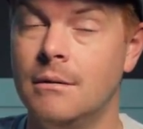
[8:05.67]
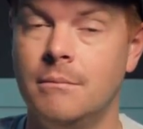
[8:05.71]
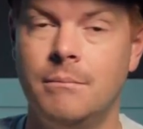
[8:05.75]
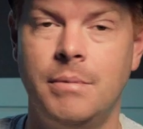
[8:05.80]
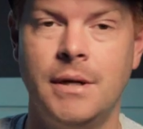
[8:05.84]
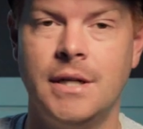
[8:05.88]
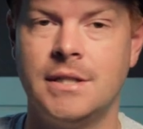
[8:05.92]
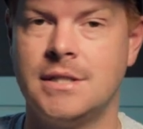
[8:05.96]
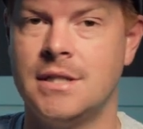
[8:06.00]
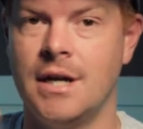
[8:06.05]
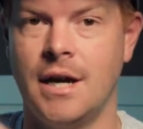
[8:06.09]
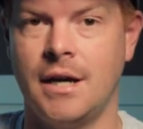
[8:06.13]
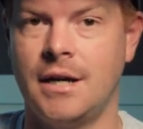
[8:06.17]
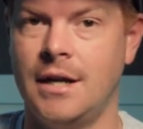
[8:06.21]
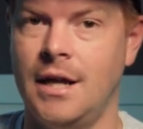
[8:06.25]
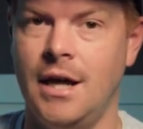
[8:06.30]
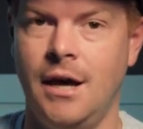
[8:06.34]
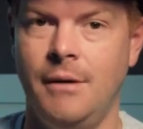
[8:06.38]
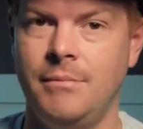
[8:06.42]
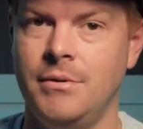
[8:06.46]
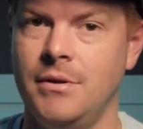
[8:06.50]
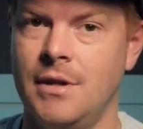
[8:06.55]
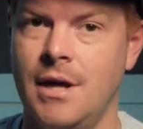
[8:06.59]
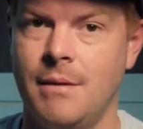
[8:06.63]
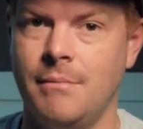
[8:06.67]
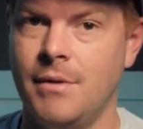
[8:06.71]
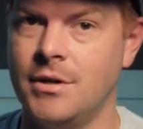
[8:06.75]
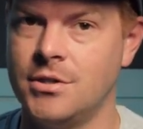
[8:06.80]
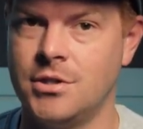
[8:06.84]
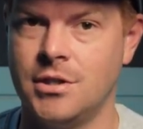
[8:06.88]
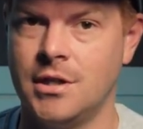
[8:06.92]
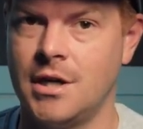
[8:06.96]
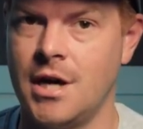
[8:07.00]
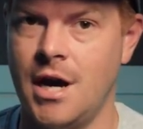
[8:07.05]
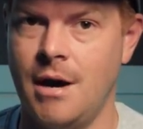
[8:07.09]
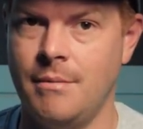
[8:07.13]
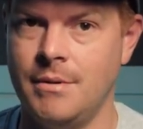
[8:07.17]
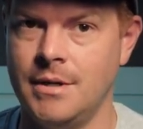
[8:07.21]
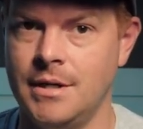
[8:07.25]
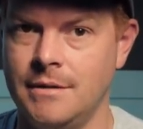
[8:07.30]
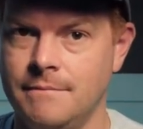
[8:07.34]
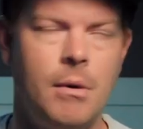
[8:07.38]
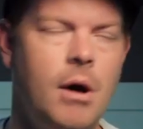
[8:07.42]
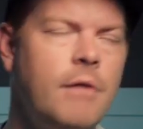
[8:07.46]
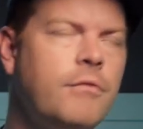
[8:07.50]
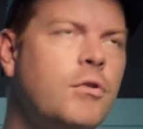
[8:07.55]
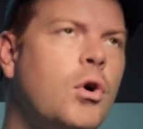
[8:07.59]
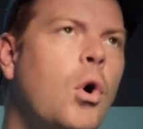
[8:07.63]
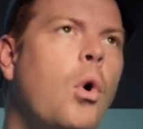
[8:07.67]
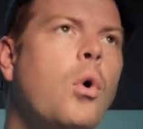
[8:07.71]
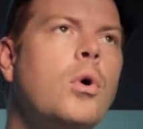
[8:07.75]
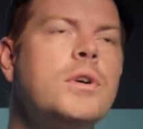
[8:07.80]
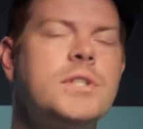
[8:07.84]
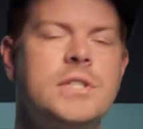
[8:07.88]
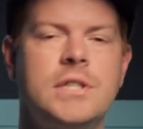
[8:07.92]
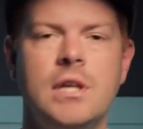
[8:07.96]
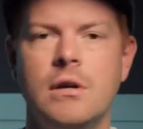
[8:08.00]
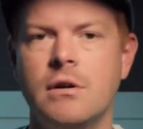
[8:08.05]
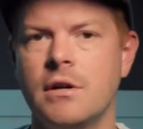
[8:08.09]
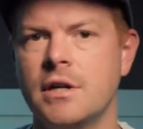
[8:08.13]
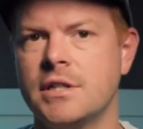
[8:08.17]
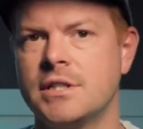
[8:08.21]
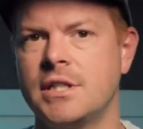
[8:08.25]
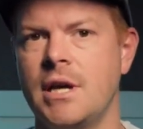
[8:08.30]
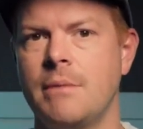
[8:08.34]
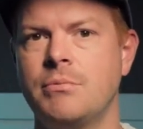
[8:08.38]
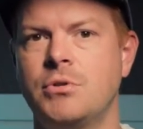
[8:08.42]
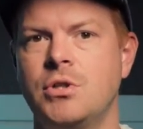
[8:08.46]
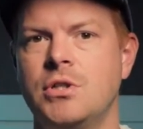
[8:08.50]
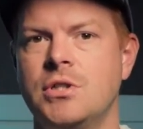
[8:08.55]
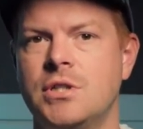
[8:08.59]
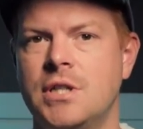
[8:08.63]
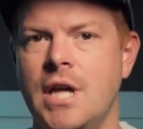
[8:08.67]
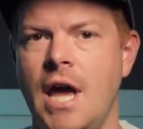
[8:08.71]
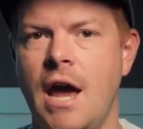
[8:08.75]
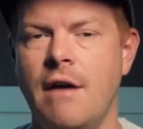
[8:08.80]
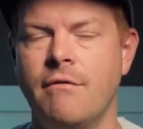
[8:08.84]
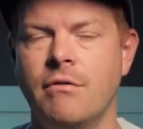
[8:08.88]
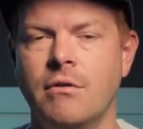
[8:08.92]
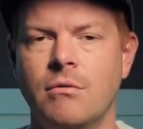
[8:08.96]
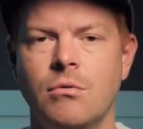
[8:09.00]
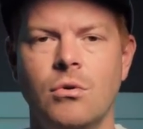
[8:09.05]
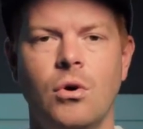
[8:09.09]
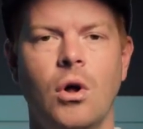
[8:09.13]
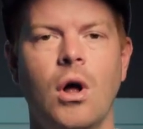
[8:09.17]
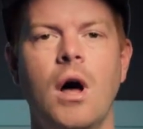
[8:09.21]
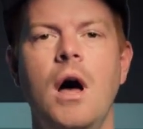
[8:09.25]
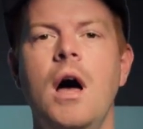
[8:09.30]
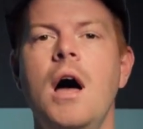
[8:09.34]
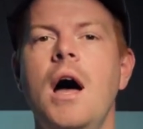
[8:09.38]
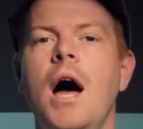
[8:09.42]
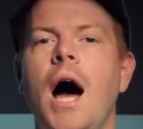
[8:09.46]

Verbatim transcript: but it's not gonna help you that much in comedy. Of course, there are exceptions to every rule.